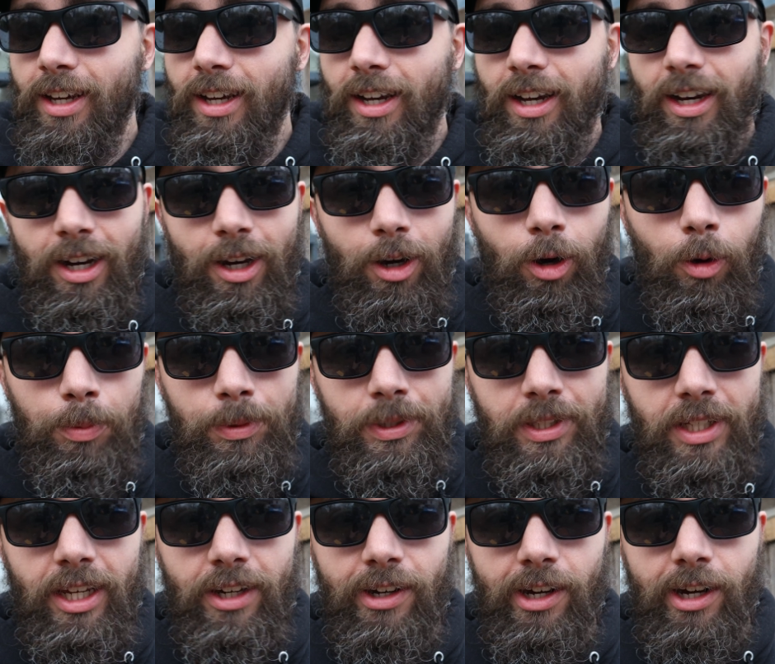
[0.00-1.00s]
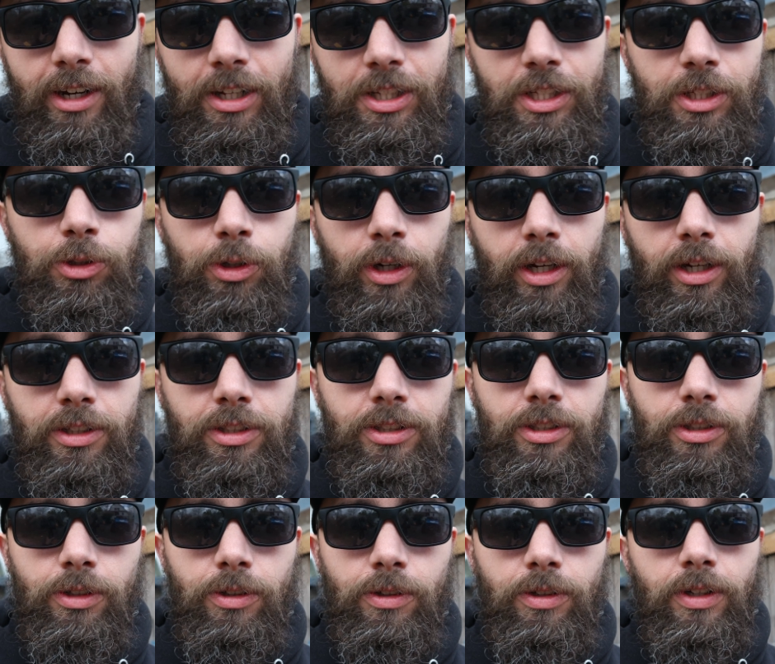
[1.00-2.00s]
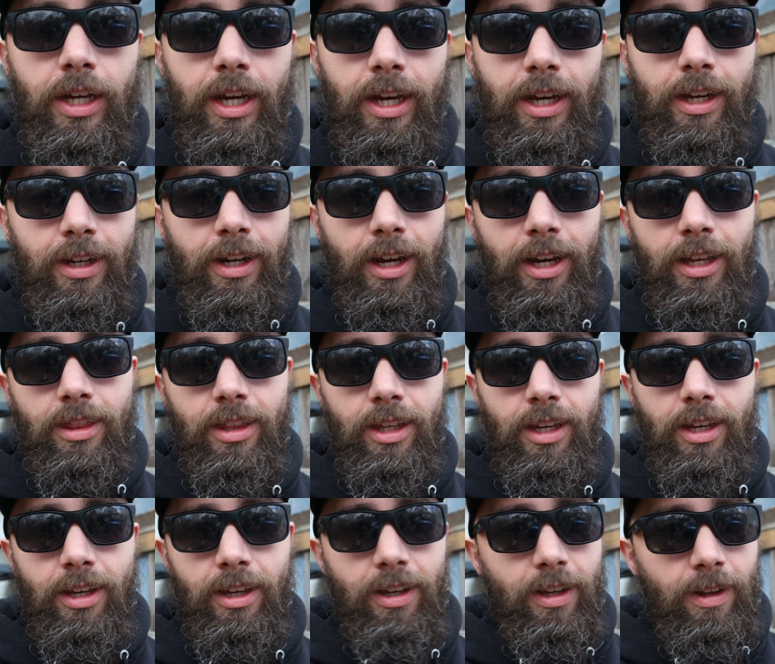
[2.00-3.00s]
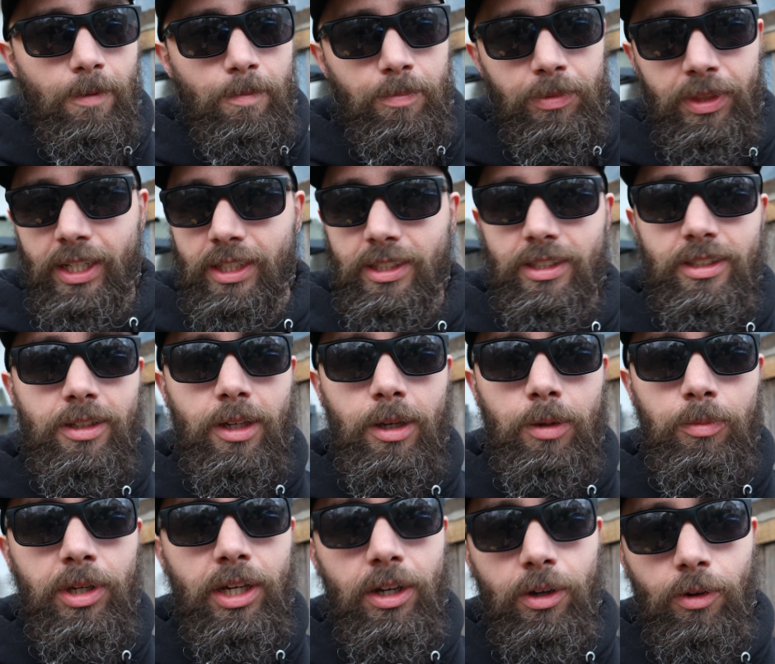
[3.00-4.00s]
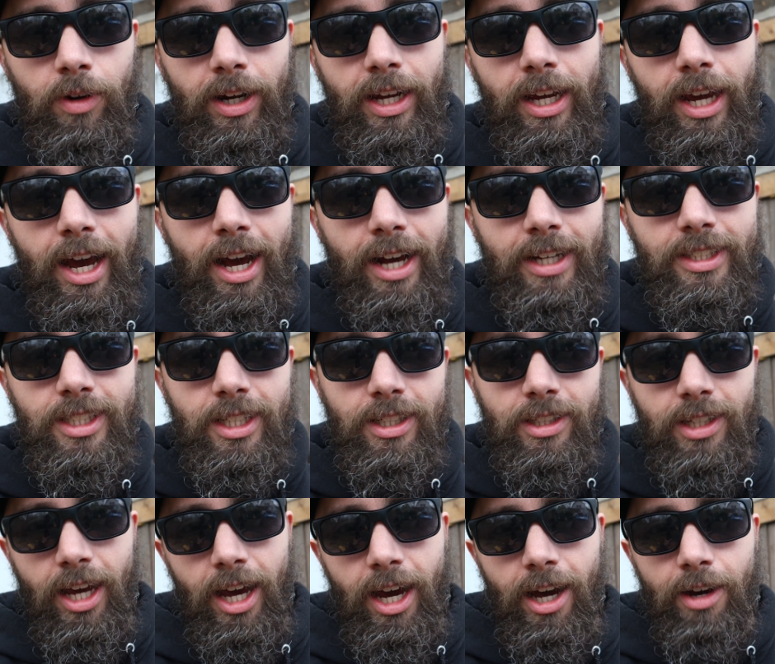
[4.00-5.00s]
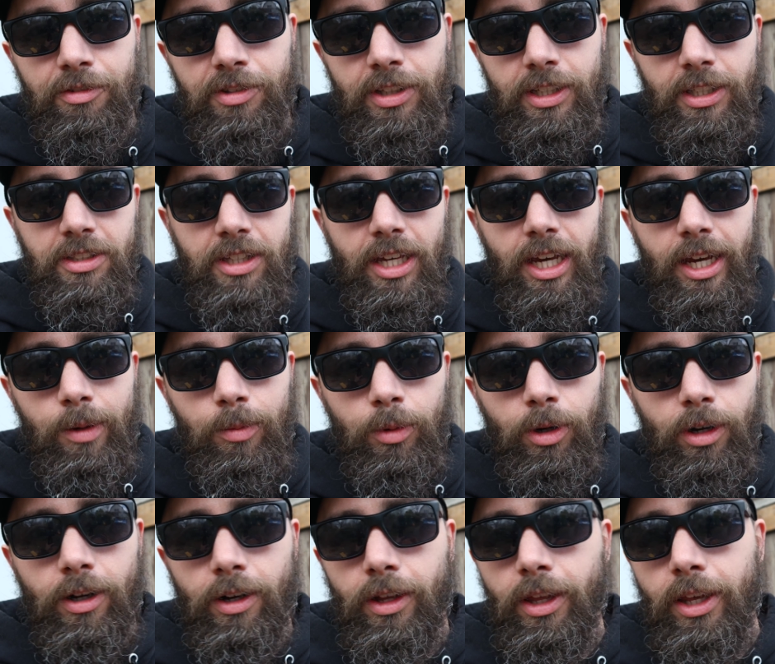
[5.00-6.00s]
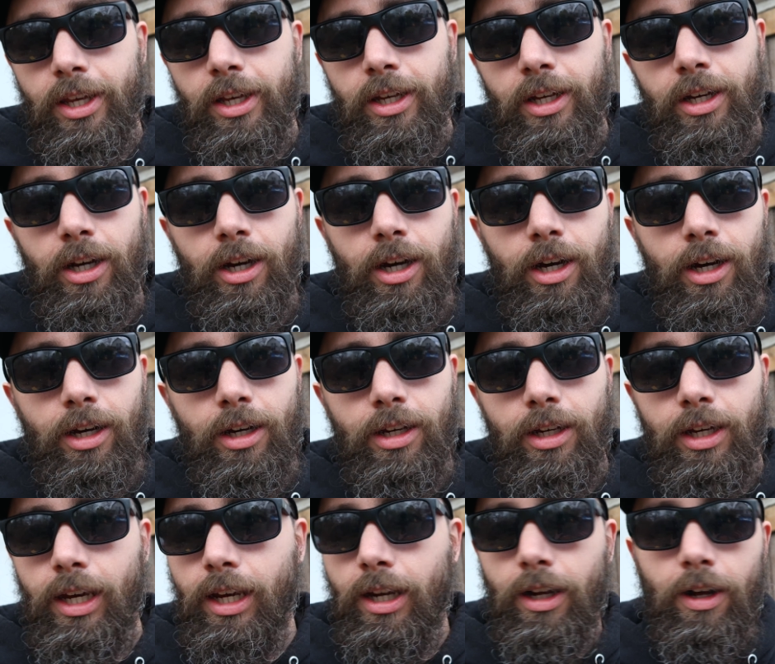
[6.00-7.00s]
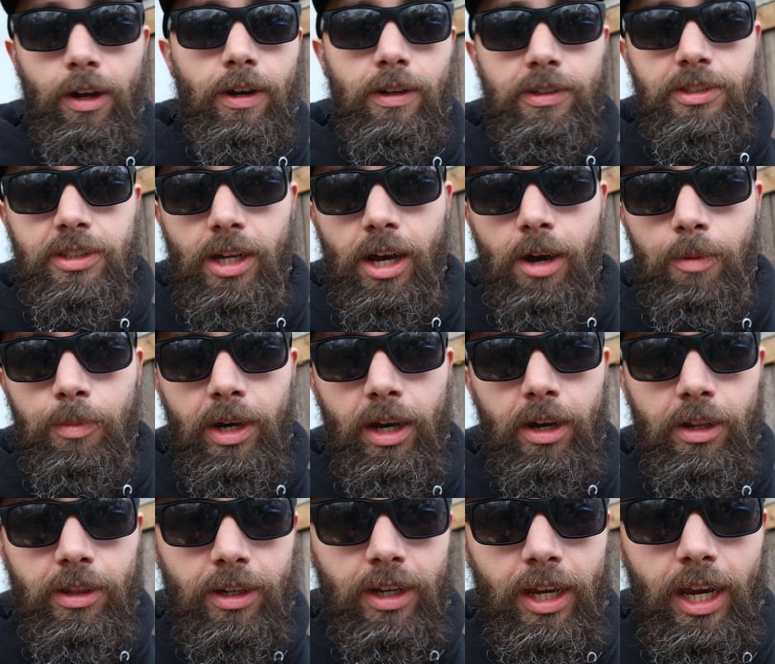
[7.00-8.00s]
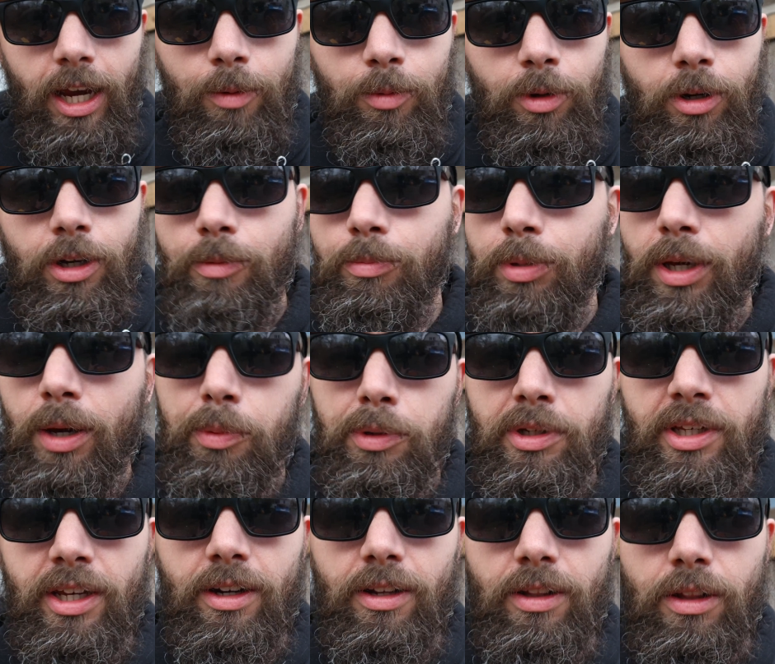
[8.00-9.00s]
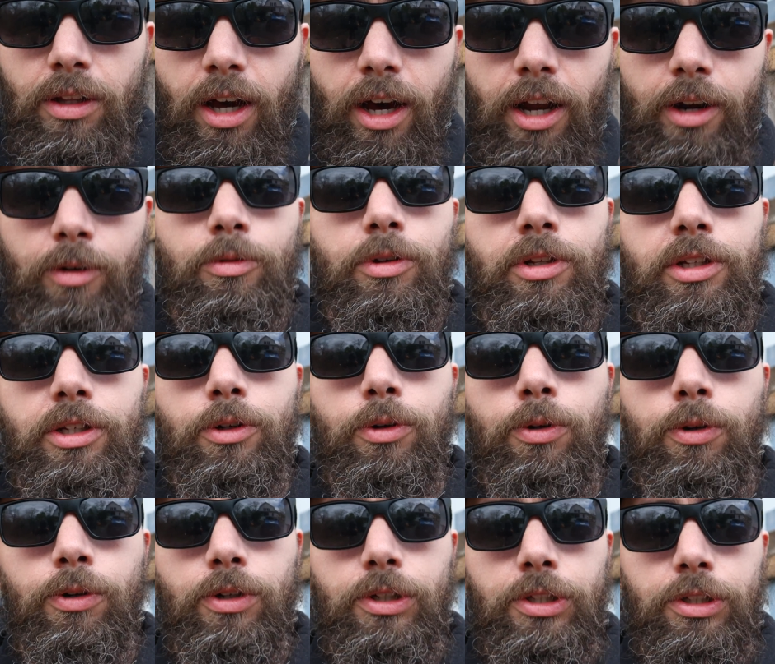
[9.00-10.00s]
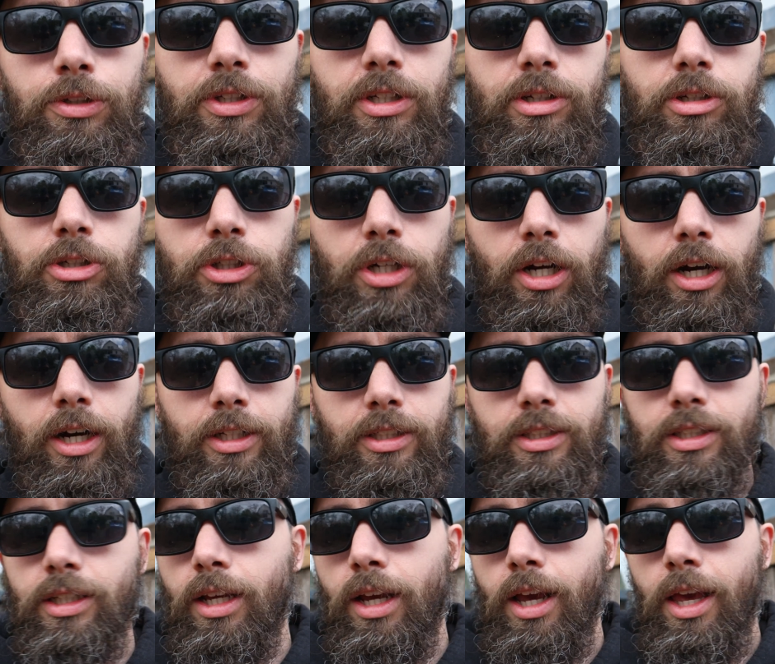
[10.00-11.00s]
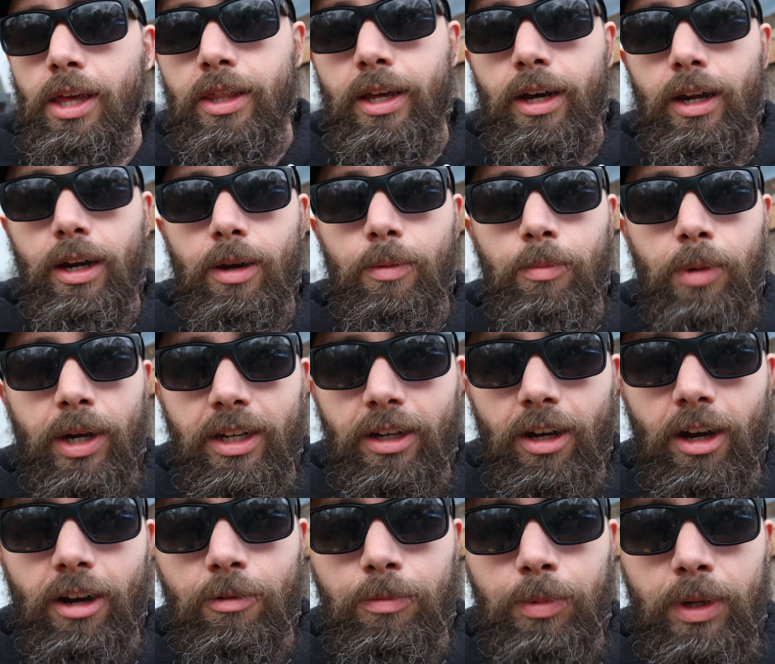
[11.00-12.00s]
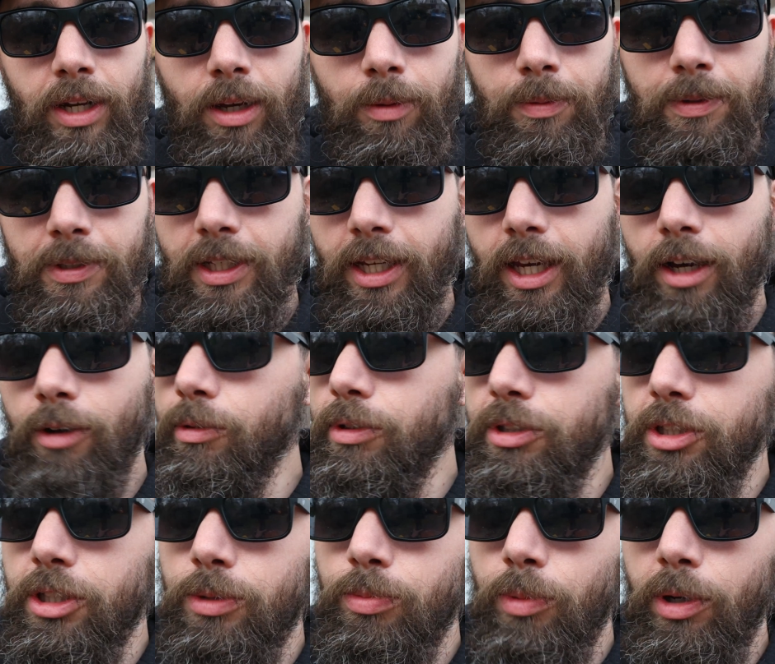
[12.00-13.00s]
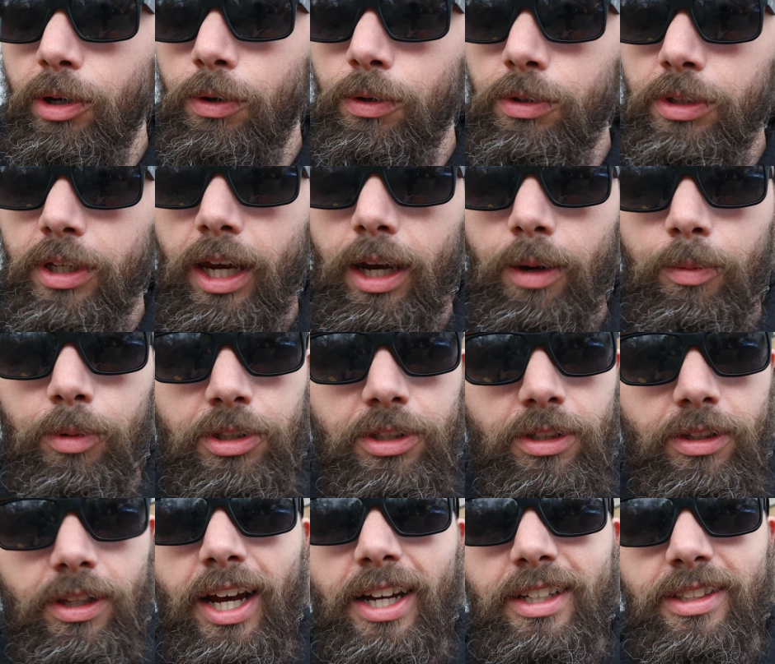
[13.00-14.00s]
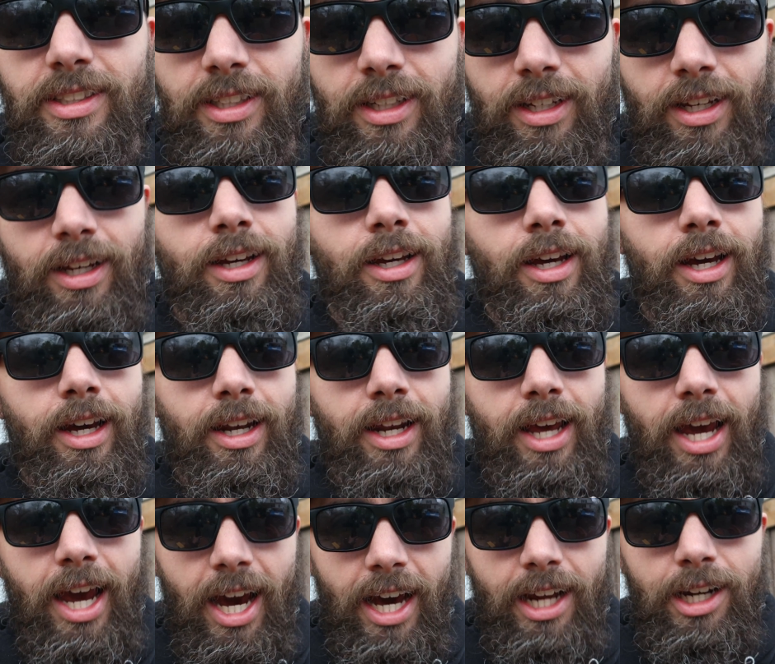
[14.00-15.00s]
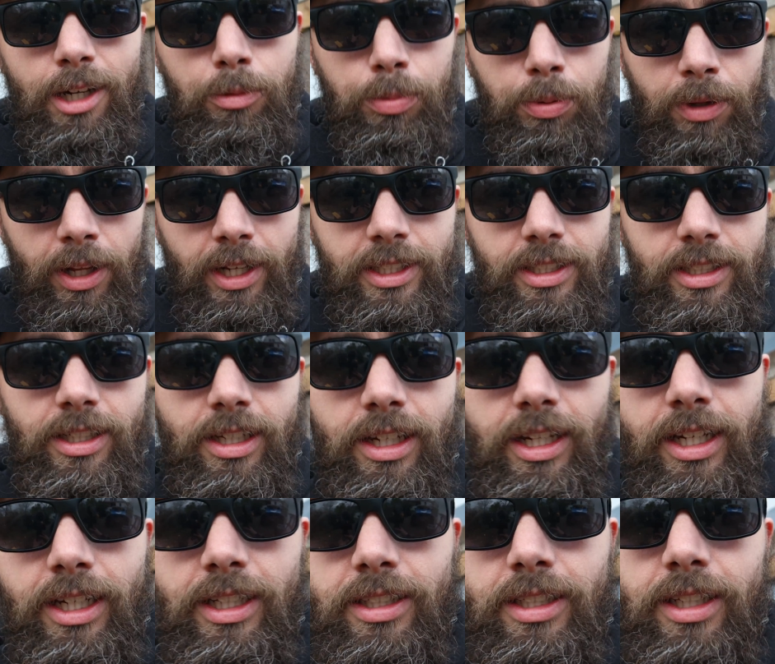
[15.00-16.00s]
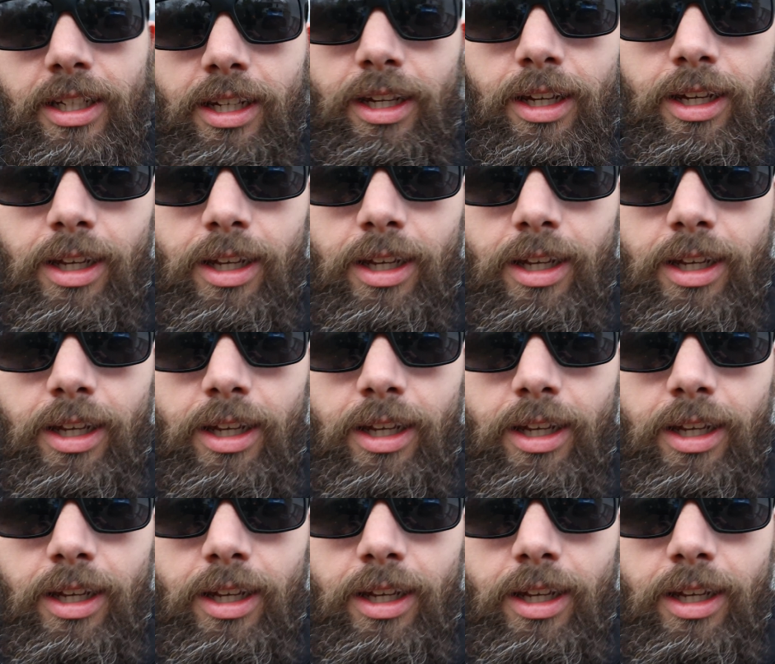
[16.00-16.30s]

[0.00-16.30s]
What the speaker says: Hoping to get out on the trails soon, and I think this is going to be a great asset to have this camera. And I'll also have my other camera, be able to get a lot of really cool, unique shots that I might not have been able to get with just my old camera. So that's an added plus to this.